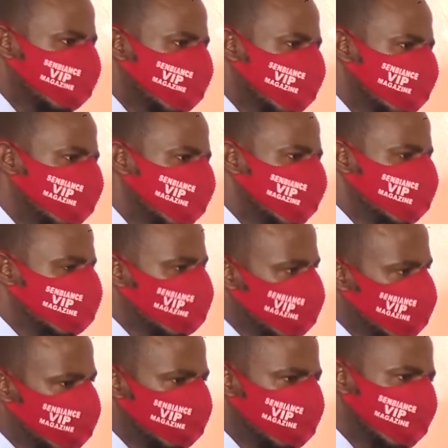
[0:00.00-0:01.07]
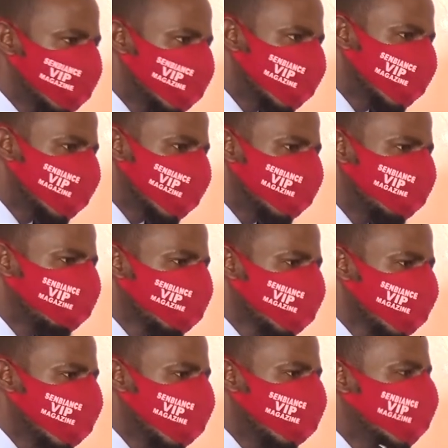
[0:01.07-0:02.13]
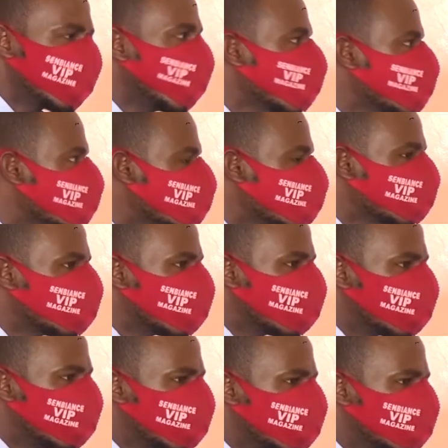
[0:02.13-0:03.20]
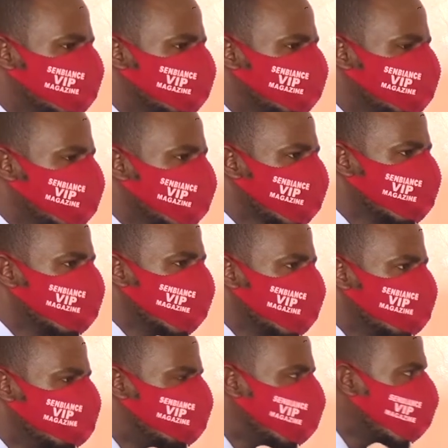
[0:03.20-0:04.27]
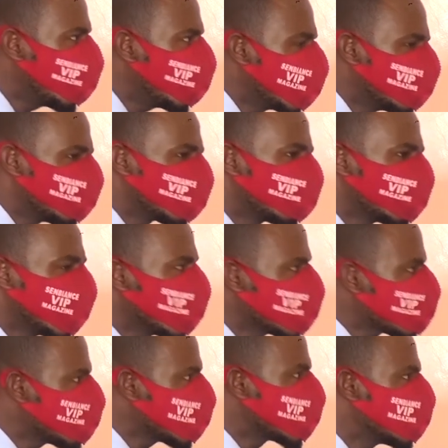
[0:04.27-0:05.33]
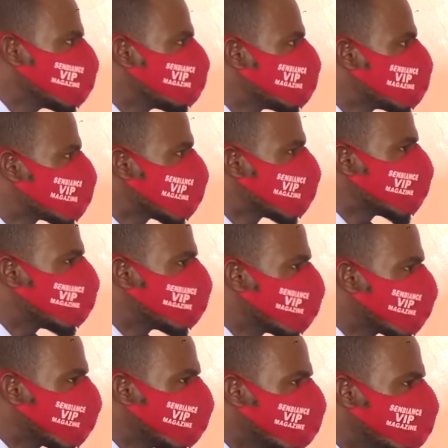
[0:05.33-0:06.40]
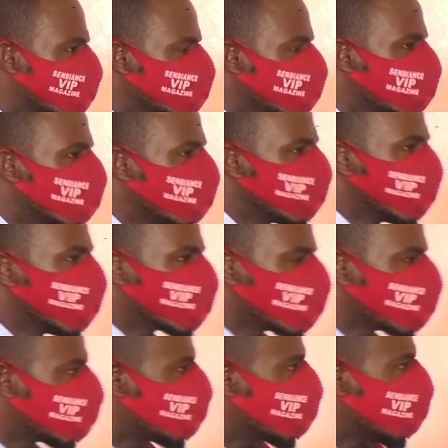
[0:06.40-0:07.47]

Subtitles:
if it is Wolof or Mandinka, on the essence of borrowing from the expertise of Sir Dawda Kairaba Jawara in the essence of